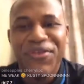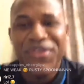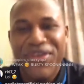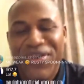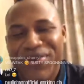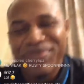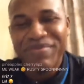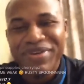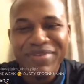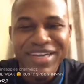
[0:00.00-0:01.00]
Yo,
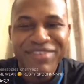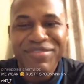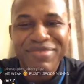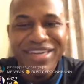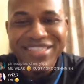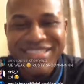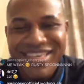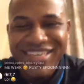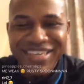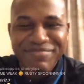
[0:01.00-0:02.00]
remember everybody
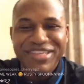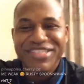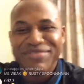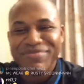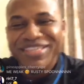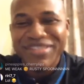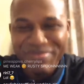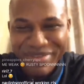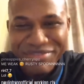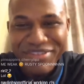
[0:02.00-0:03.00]
said King Mixup
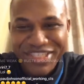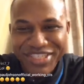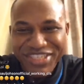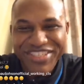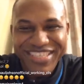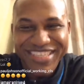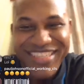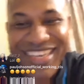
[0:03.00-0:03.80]
a fish, don't it?